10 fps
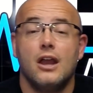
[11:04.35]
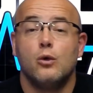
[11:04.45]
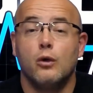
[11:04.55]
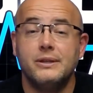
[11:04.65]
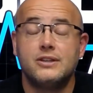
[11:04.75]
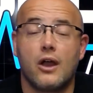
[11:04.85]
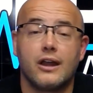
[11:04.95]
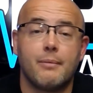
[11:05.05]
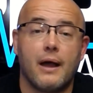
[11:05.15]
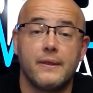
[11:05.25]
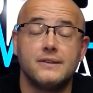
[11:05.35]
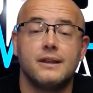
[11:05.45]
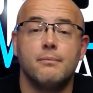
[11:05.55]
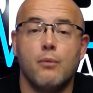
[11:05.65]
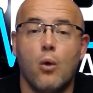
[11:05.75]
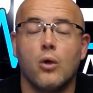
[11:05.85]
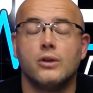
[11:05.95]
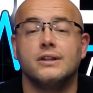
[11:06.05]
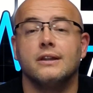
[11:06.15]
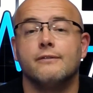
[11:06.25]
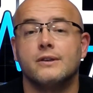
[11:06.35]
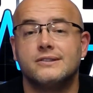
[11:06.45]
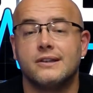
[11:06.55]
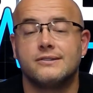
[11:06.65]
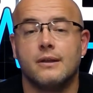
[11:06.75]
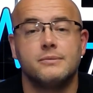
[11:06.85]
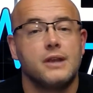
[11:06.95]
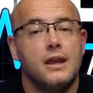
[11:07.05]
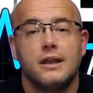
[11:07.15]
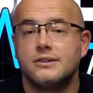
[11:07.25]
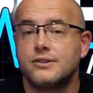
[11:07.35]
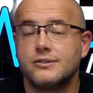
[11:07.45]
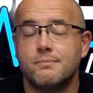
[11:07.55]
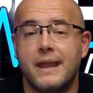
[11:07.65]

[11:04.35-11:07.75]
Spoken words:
We'll be talking about this in more delivery systems because there's